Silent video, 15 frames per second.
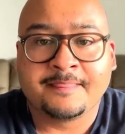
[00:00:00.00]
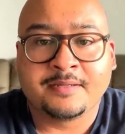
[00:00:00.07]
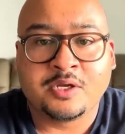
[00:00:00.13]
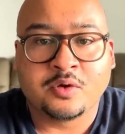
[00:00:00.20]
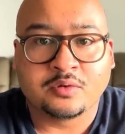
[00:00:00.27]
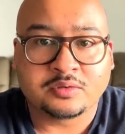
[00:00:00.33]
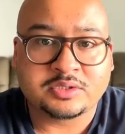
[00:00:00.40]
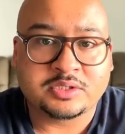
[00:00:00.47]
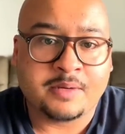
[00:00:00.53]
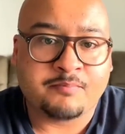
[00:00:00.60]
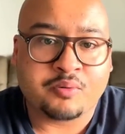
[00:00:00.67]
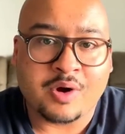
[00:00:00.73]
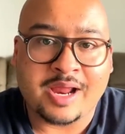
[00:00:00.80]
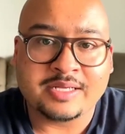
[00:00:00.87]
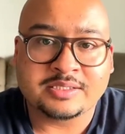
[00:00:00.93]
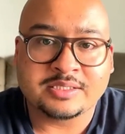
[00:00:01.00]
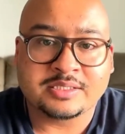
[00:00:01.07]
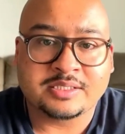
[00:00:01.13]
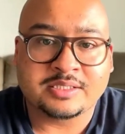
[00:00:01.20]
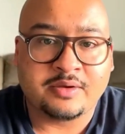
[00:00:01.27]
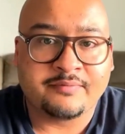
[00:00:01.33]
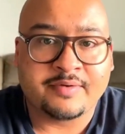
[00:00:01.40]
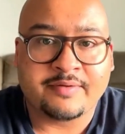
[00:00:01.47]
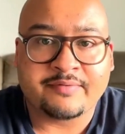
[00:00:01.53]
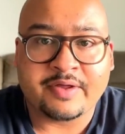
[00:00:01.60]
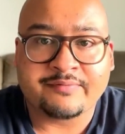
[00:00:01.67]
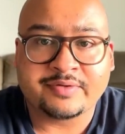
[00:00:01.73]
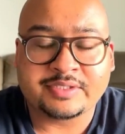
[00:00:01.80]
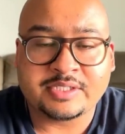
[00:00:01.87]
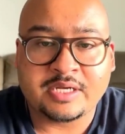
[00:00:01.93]
you'll see prices that you've never
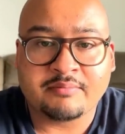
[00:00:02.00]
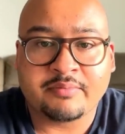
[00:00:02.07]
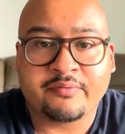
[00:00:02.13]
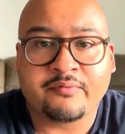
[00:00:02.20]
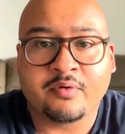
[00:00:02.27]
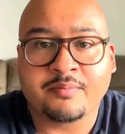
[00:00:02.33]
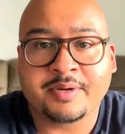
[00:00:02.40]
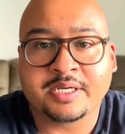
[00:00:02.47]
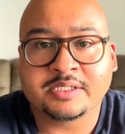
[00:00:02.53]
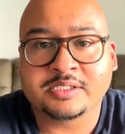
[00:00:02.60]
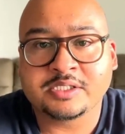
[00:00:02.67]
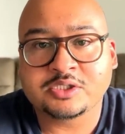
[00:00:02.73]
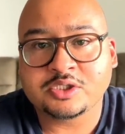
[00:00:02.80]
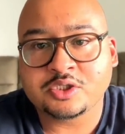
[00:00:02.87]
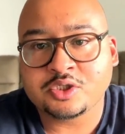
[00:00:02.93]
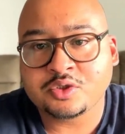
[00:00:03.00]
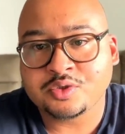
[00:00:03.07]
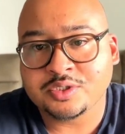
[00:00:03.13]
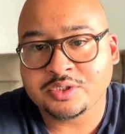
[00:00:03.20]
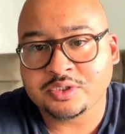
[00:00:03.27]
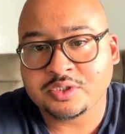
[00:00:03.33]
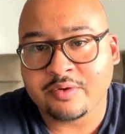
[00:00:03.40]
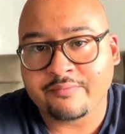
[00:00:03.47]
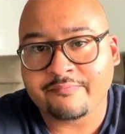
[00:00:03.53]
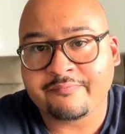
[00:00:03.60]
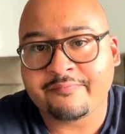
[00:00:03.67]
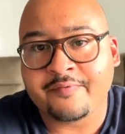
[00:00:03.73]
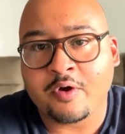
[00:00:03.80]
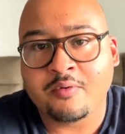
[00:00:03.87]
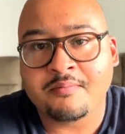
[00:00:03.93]
ever seen before, because institutions don't
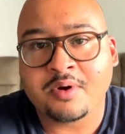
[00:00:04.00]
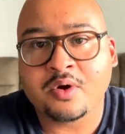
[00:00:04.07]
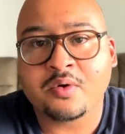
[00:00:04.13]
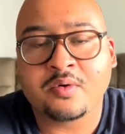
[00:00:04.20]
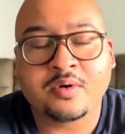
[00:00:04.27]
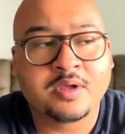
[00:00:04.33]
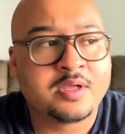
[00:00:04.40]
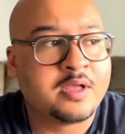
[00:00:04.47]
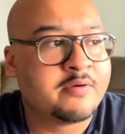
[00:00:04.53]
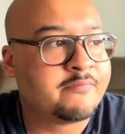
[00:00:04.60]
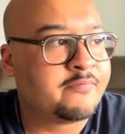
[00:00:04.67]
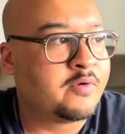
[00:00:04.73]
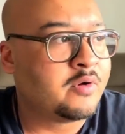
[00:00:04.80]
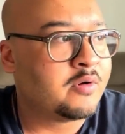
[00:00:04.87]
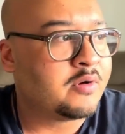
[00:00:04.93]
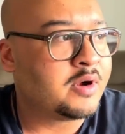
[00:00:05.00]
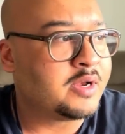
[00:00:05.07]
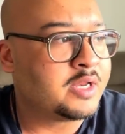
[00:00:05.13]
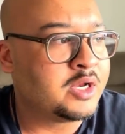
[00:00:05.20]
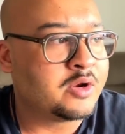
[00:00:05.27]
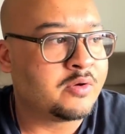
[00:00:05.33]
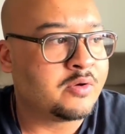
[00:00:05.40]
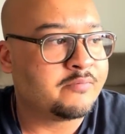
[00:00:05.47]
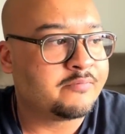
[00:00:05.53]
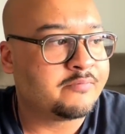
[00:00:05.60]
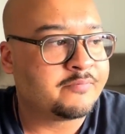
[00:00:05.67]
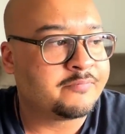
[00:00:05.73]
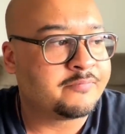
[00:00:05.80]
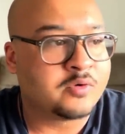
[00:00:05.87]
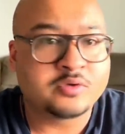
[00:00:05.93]
FOMO
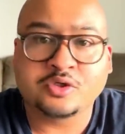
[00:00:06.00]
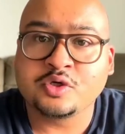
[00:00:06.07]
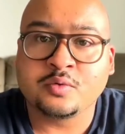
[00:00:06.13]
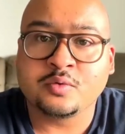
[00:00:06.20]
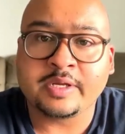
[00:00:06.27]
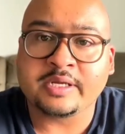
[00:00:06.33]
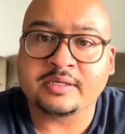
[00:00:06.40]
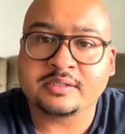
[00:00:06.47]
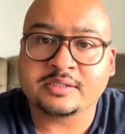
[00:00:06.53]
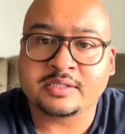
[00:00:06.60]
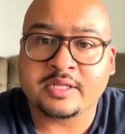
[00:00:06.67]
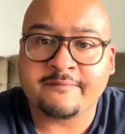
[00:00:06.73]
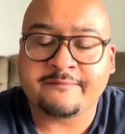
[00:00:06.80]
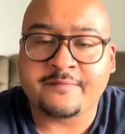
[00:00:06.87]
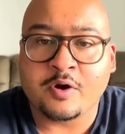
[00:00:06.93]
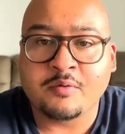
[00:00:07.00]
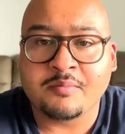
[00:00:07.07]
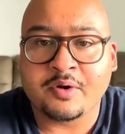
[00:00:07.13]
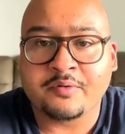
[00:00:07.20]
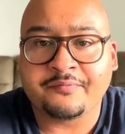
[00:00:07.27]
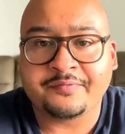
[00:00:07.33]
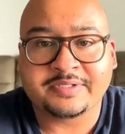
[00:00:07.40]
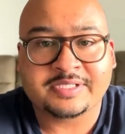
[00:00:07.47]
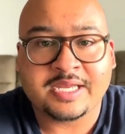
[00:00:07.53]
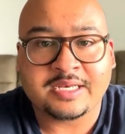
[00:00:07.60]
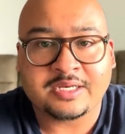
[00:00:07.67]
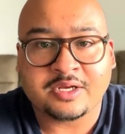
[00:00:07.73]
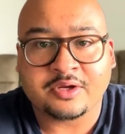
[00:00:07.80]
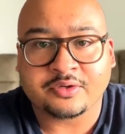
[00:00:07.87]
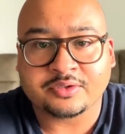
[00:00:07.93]
for 2 weeks. They FOMO for
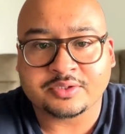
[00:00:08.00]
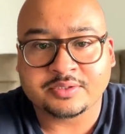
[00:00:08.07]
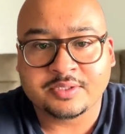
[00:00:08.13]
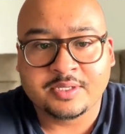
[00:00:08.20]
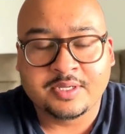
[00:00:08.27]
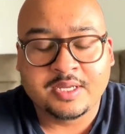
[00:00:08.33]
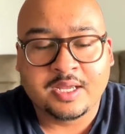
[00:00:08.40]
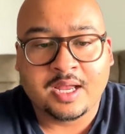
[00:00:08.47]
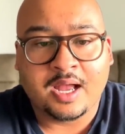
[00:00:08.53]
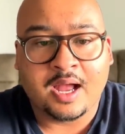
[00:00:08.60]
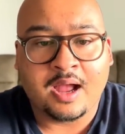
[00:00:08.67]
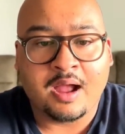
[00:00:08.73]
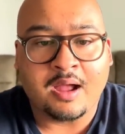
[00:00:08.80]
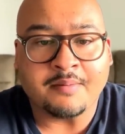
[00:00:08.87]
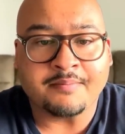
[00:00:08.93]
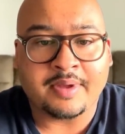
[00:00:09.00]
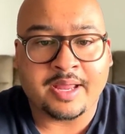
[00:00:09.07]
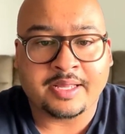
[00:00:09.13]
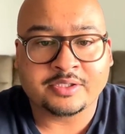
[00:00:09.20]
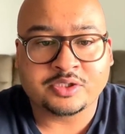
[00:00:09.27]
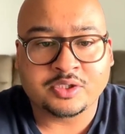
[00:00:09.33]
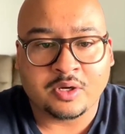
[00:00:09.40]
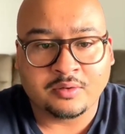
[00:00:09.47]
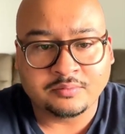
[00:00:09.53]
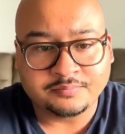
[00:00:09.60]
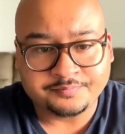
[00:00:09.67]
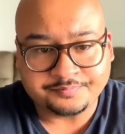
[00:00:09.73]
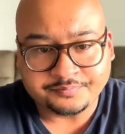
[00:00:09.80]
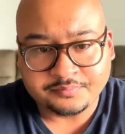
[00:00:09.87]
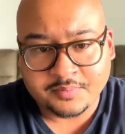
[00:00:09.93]
10 years. And
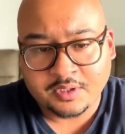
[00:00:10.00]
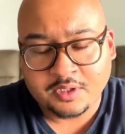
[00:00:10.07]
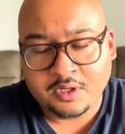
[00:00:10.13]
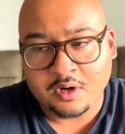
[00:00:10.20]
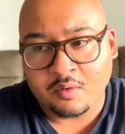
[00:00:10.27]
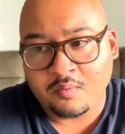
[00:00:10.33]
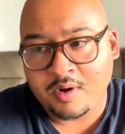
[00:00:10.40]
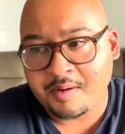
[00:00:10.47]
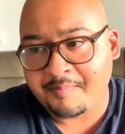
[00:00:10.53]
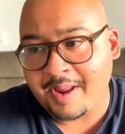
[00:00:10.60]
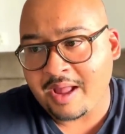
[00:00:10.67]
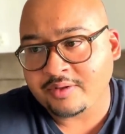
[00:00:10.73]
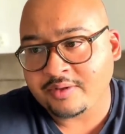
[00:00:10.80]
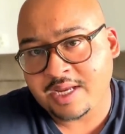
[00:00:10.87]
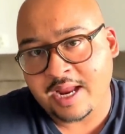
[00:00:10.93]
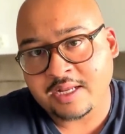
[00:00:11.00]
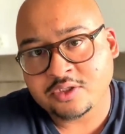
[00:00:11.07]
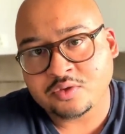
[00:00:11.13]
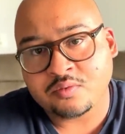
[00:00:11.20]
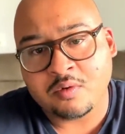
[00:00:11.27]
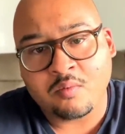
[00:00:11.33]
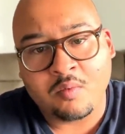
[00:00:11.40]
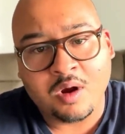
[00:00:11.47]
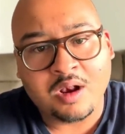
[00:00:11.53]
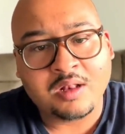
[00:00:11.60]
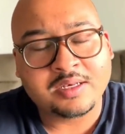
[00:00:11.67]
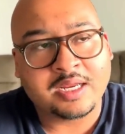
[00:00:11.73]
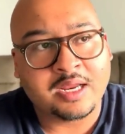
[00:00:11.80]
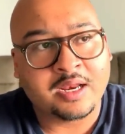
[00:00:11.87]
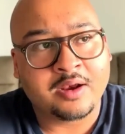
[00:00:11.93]
so, we're about to enter a
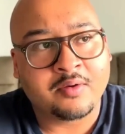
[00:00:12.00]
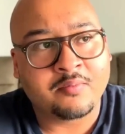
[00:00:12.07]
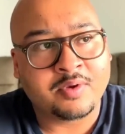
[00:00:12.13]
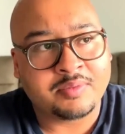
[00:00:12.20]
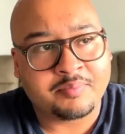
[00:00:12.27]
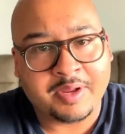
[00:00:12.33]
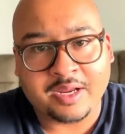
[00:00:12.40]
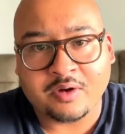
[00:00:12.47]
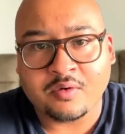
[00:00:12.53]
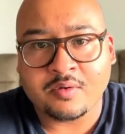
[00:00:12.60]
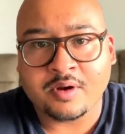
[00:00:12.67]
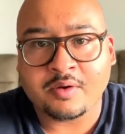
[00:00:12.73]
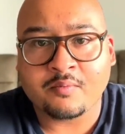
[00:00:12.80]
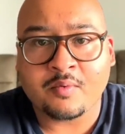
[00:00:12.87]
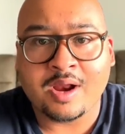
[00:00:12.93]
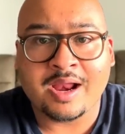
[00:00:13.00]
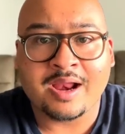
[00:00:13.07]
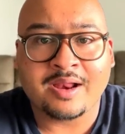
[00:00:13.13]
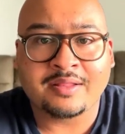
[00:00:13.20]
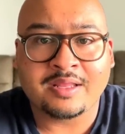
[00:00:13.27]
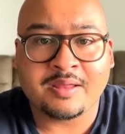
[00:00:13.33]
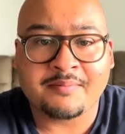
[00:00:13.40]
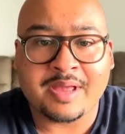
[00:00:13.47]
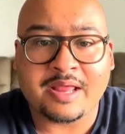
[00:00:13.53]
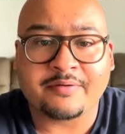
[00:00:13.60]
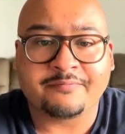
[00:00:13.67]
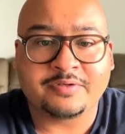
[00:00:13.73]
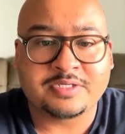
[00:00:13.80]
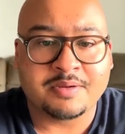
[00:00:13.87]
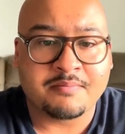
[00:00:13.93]
world here with Bitcoin where the amount
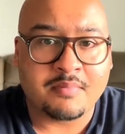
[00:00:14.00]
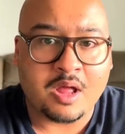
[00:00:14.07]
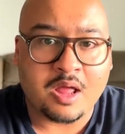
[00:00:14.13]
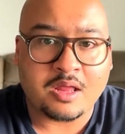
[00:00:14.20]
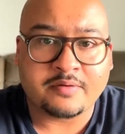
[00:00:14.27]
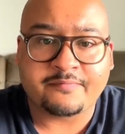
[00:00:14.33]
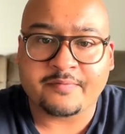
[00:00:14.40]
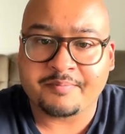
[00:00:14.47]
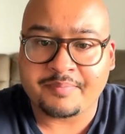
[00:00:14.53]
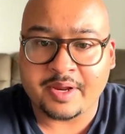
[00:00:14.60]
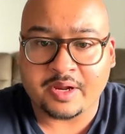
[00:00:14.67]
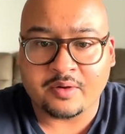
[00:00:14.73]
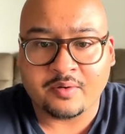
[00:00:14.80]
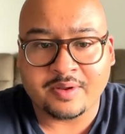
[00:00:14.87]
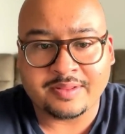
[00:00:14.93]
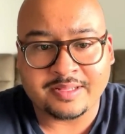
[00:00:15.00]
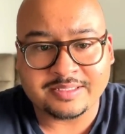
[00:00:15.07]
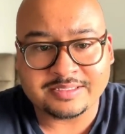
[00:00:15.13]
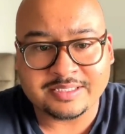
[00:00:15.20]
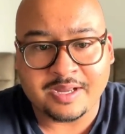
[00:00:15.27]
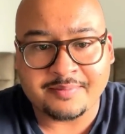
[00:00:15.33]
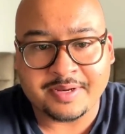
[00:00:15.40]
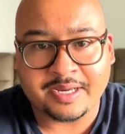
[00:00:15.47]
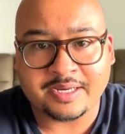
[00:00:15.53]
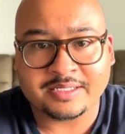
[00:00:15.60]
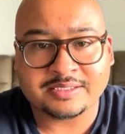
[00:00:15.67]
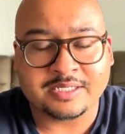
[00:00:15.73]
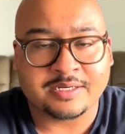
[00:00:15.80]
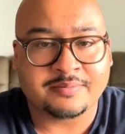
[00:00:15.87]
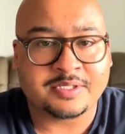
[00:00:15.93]
of demand for Bitcoin that's coming
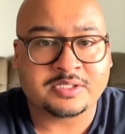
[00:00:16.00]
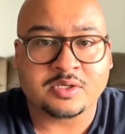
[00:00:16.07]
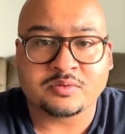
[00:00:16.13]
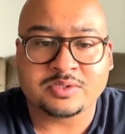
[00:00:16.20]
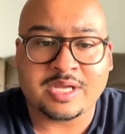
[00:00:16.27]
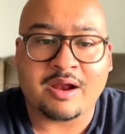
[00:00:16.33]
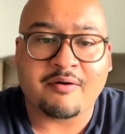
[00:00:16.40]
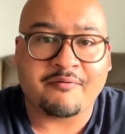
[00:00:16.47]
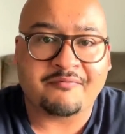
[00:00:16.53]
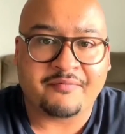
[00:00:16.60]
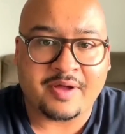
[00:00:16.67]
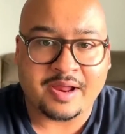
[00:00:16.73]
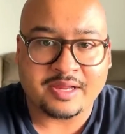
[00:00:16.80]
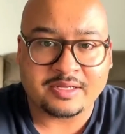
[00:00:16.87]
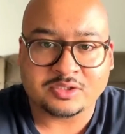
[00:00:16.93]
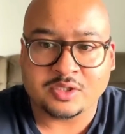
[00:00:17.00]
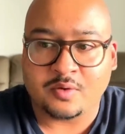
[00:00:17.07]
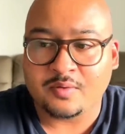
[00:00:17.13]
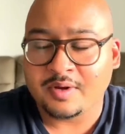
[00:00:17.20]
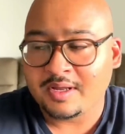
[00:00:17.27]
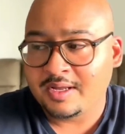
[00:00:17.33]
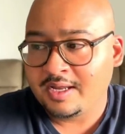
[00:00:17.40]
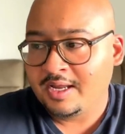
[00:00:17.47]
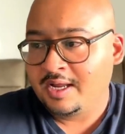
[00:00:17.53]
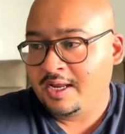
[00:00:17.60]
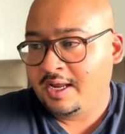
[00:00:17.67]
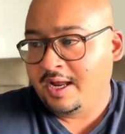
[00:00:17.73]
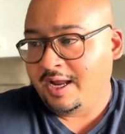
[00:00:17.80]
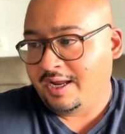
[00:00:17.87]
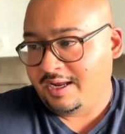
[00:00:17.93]
is going to be so terrifying, so
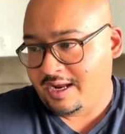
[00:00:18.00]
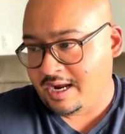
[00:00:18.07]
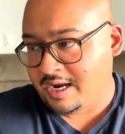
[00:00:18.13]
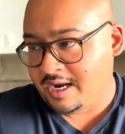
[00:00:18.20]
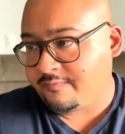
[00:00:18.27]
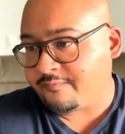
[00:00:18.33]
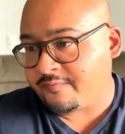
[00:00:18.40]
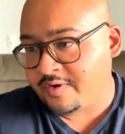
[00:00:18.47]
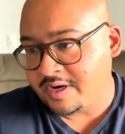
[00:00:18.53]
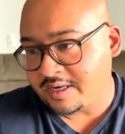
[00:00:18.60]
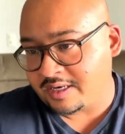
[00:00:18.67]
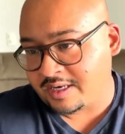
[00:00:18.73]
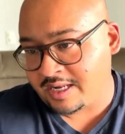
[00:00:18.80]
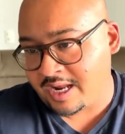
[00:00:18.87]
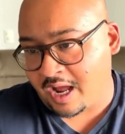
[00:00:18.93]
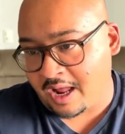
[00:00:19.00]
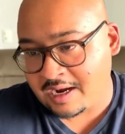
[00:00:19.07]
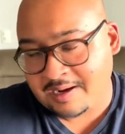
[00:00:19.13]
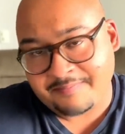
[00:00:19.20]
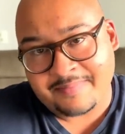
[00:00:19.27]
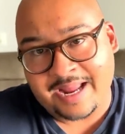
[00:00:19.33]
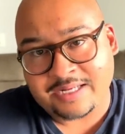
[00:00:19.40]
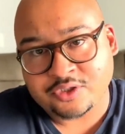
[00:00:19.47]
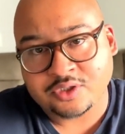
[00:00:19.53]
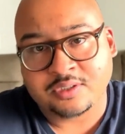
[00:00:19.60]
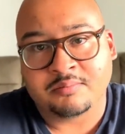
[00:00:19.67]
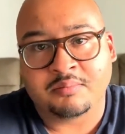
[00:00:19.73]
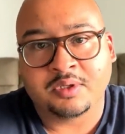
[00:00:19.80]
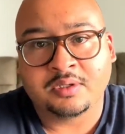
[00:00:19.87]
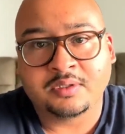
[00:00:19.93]
infinitely
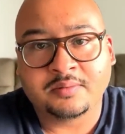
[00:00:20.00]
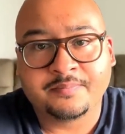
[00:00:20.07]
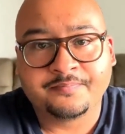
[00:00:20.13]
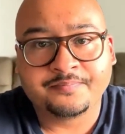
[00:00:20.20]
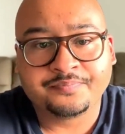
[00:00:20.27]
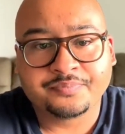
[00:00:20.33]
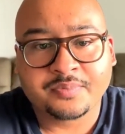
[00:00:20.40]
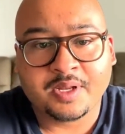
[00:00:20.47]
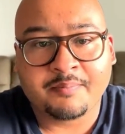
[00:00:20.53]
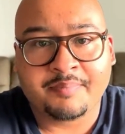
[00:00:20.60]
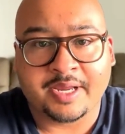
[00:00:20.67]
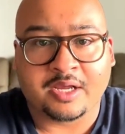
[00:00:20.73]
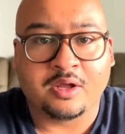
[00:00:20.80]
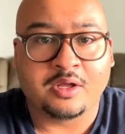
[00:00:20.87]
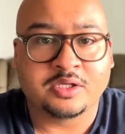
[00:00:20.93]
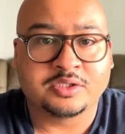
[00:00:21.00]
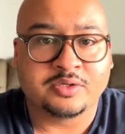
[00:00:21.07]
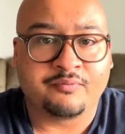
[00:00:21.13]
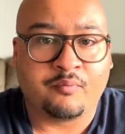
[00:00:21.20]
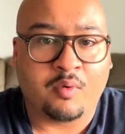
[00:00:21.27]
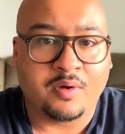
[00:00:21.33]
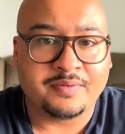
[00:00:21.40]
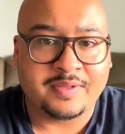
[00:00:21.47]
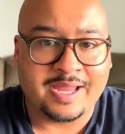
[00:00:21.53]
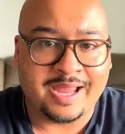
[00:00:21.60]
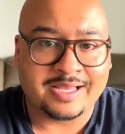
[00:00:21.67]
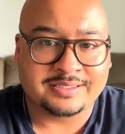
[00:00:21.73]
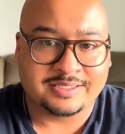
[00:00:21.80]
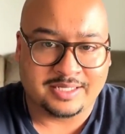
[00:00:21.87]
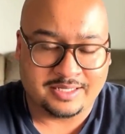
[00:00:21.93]
unimaginable because of what the
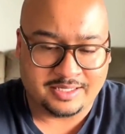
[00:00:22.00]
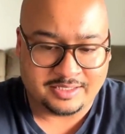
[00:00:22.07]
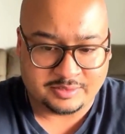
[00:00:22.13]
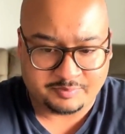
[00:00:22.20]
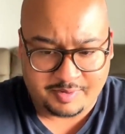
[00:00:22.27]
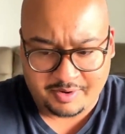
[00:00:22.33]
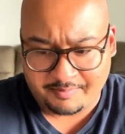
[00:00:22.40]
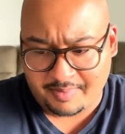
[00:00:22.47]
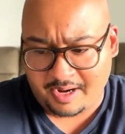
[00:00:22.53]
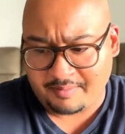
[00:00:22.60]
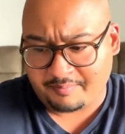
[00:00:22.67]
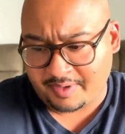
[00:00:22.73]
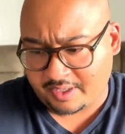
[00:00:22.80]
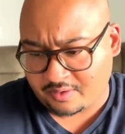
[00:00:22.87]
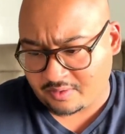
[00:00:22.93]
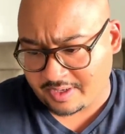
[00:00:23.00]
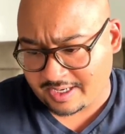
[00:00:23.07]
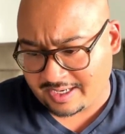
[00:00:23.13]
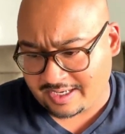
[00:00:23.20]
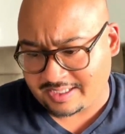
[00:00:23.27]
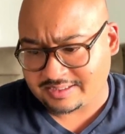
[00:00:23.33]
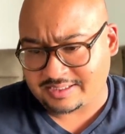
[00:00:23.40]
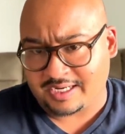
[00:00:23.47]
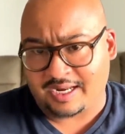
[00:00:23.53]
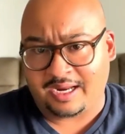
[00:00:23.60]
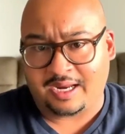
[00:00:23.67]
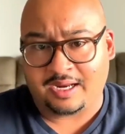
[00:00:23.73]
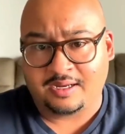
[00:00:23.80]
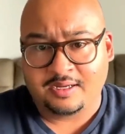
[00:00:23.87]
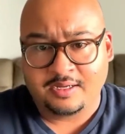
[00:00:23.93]
asset is. Bear in mind, Bitcoin is
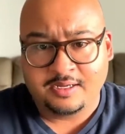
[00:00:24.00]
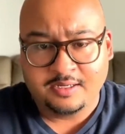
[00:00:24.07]
a